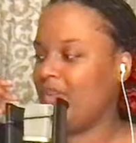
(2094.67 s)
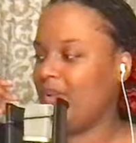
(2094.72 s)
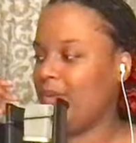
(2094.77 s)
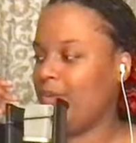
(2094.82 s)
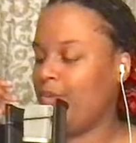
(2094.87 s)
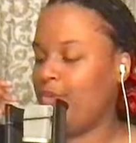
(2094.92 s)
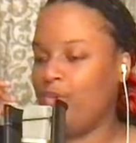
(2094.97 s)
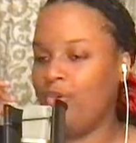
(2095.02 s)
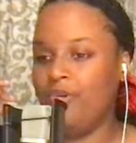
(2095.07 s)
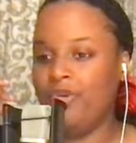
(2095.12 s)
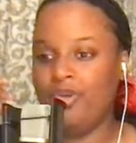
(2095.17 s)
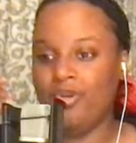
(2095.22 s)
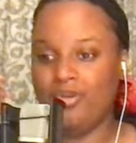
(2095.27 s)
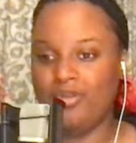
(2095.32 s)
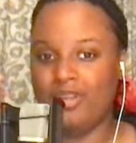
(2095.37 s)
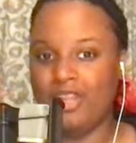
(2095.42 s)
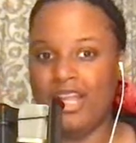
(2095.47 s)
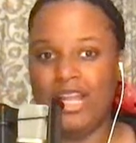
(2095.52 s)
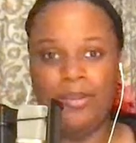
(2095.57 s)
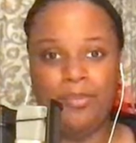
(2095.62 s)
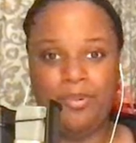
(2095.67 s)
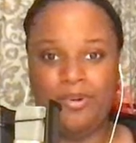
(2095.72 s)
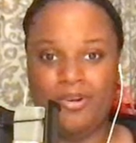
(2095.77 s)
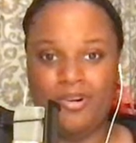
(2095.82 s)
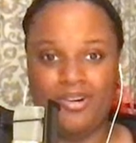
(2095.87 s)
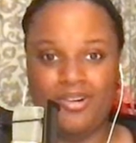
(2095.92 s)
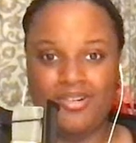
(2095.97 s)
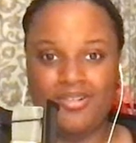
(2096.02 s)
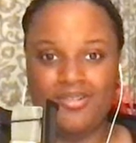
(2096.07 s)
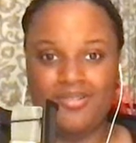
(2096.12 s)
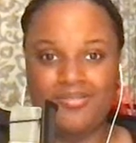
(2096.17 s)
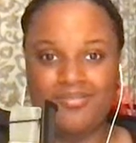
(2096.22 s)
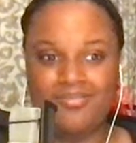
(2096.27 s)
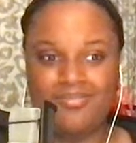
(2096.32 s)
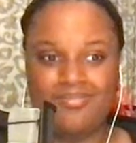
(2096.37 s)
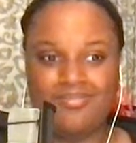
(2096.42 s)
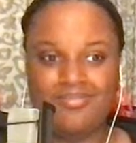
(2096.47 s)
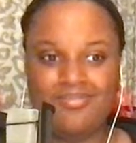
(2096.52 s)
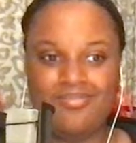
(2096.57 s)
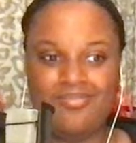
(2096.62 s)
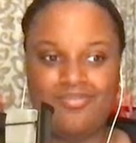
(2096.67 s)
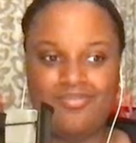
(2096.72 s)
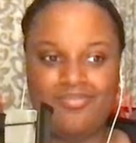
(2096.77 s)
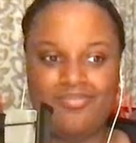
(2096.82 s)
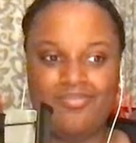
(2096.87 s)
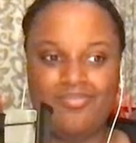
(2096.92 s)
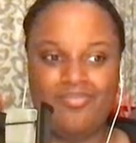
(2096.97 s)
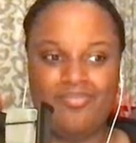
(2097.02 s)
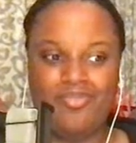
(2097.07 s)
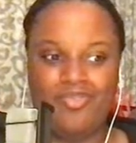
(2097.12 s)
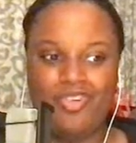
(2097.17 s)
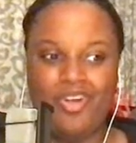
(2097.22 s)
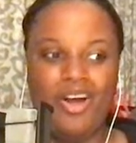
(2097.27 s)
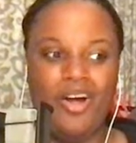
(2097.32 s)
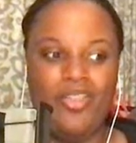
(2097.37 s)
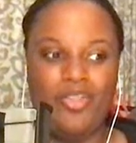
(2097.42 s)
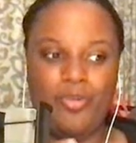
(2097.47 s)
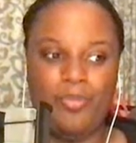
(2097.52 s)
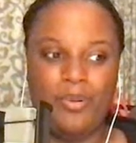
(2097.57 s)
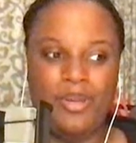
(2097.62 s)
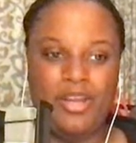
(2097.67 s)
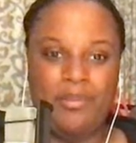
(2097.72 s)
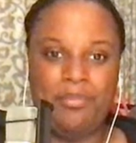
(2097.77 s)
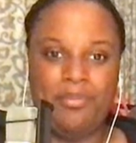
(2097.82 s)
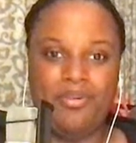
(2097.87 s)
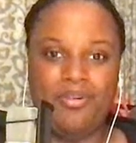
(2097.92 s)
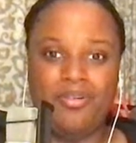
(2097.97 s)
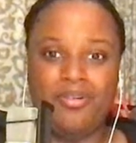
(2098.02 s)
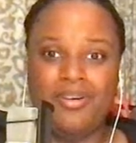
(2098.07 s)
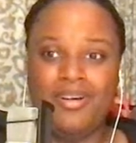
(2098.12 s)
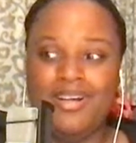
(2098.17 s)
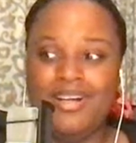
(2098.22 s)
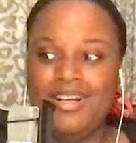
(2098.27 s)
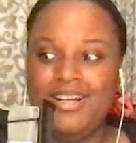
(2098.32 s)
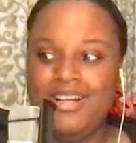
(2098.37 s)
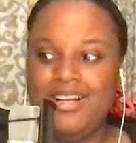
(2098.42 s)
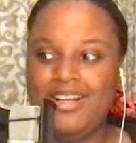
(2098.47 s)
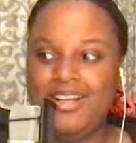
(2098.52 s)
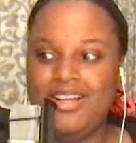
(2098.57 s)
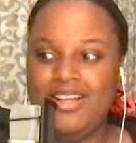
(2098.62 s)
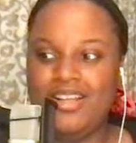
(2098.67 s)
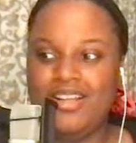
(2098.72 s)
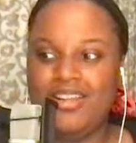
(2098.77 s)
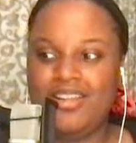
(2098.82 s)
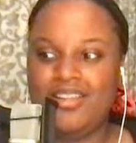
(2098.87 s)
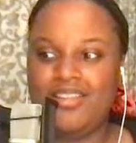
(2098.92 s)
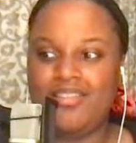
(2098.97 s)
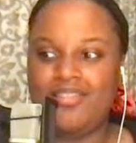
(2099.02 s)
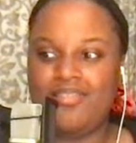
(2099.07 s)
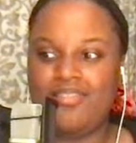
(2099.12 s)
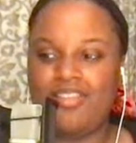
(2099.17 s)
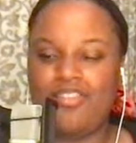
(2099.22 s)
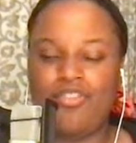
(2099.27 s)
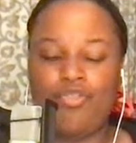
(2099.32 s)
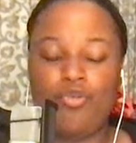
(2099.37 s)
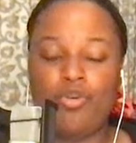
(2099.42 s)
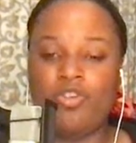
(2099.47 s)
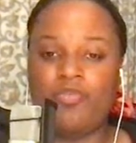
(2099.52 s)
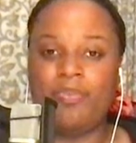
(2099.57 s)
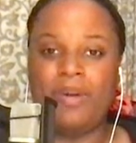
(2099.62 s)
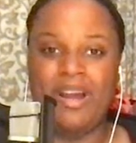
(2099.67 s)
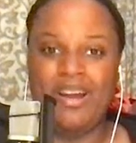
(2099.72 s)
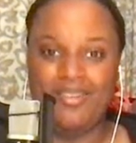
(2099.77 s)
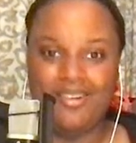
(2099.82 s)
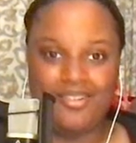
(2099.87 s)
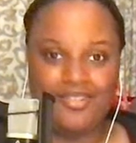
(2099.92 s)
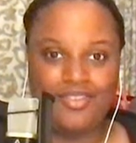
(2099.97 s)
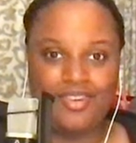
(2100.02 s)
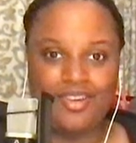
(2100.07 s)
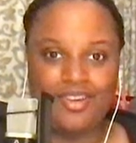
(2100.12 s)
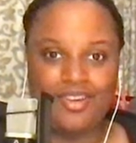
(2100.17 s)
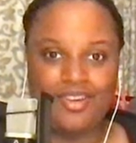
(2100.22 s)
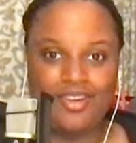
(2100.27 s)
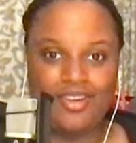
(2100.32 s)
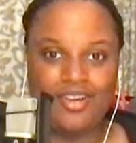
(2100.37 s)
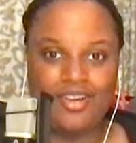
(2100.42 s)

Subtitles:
through your labor to other people. That's a sort of parenting.